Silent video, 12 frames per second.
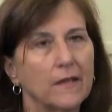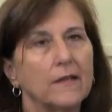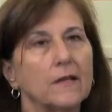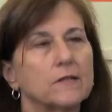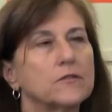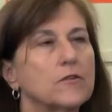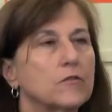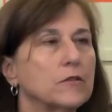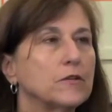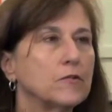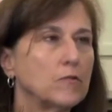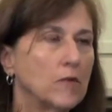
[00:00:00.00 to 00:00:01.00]
and they'd
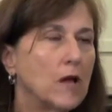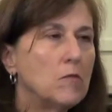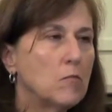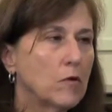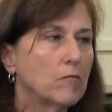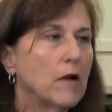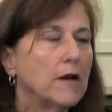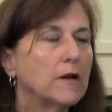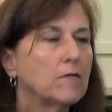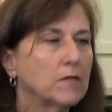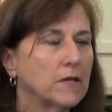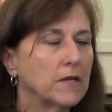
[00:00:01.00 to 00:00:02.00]
certainly do a lot more
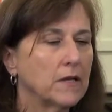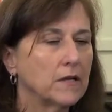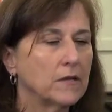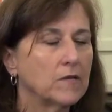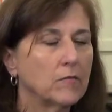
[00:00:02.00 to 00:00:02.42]
writing with the in,